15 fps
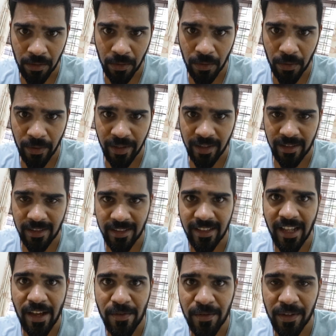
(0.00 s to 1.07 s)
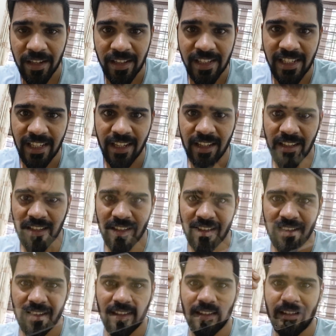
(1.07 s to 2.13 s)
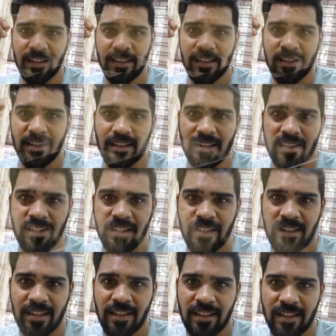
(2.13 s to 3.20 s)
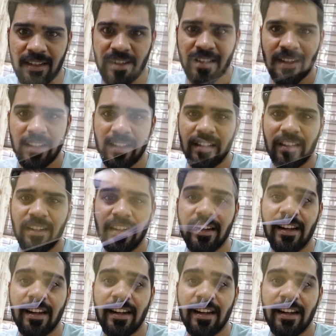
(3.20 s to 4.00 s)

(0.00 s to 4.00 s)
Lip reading: Oh yes, now you can see this is literally